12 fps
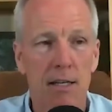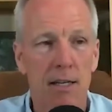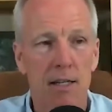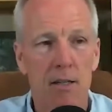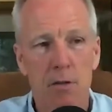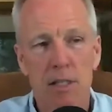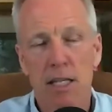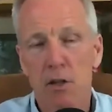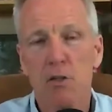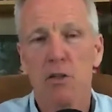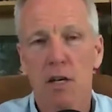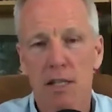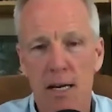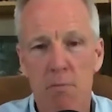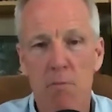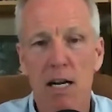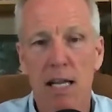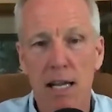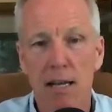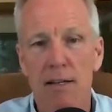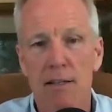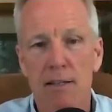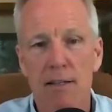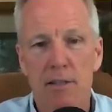Well, they lose all that money.
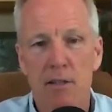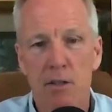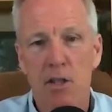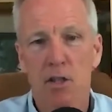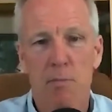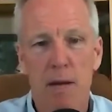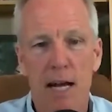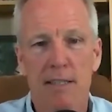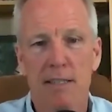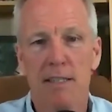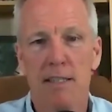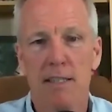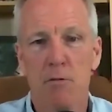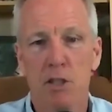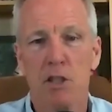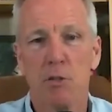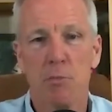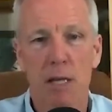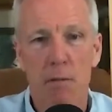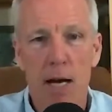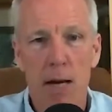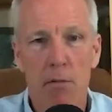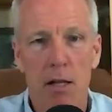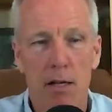So he goes back to the richest man in
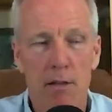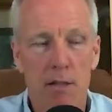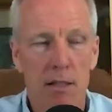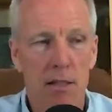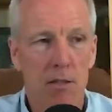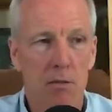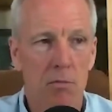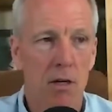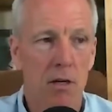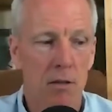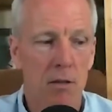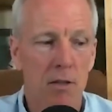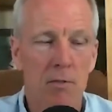Babylon, says, well,